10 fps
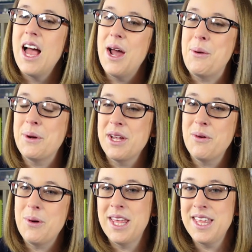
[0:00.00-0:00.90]
I won't give
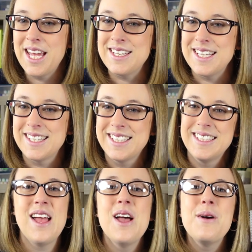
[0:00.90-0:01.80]
away the ending,
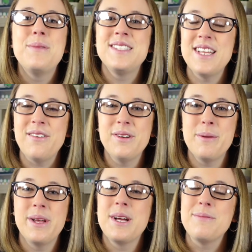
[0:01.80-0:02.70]
but definitely
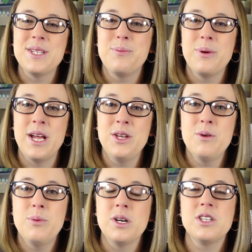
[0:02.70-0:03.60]
pick up this brand new
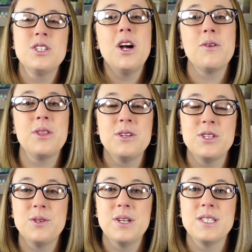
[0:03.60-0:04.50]
book to talk with your
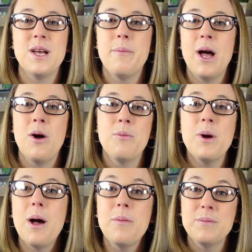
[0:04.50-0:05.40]
students about
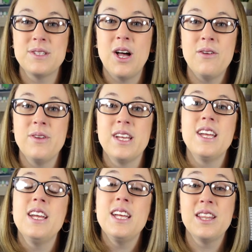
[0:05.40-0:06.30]
problem solving
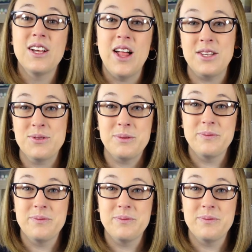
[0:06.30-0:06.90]
in the classroom.